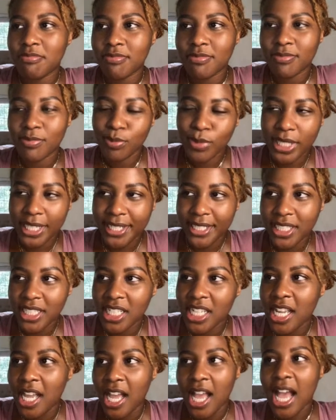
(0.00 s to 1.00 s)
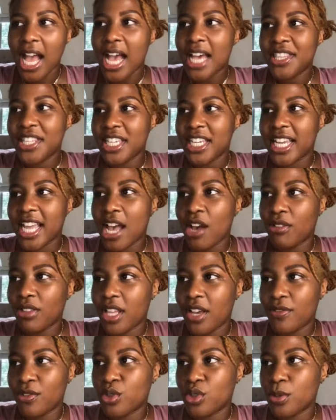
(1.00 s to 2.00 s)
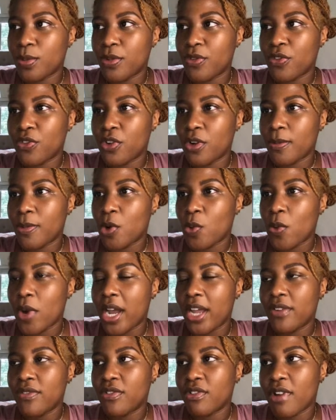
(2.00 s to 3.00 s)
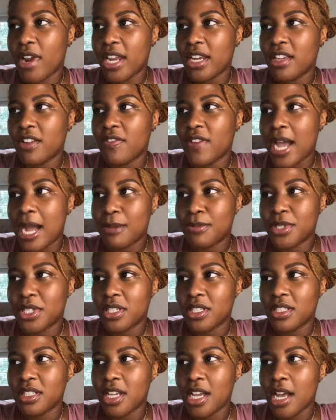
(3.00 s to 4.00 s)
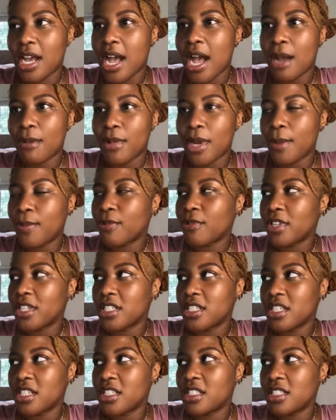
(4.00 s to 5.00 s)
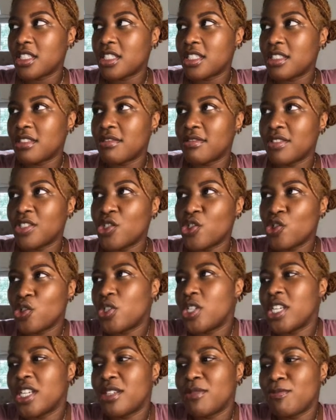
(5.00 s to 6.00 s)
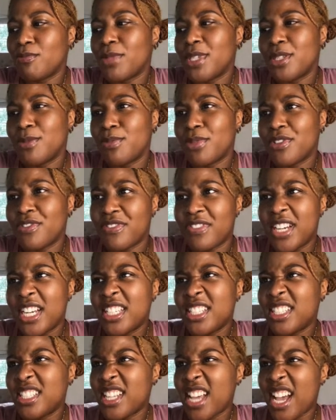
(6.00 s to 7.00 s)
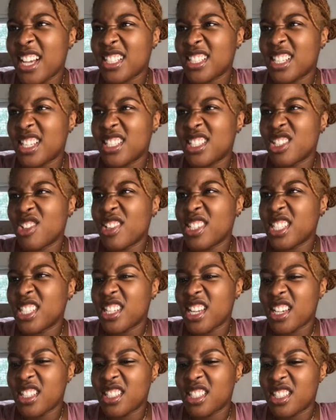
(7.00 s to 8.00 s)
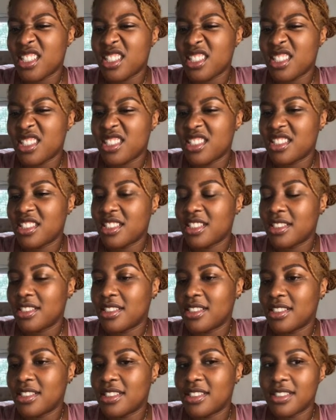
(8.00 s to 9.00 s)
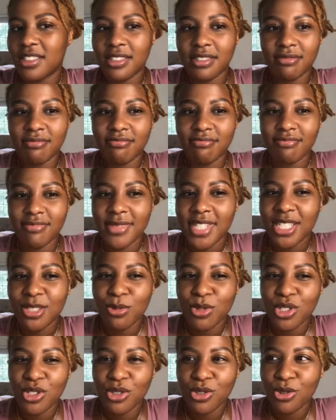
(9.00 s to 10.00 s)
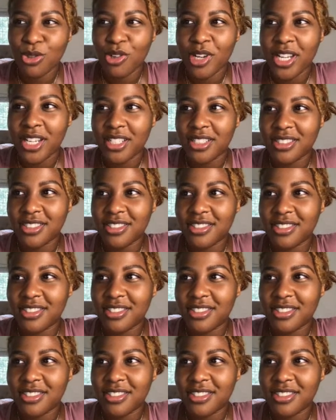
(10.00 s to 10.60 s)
blank at the account level to perform a wide variety of operations. You can be provided access, granted access. That's what you grant.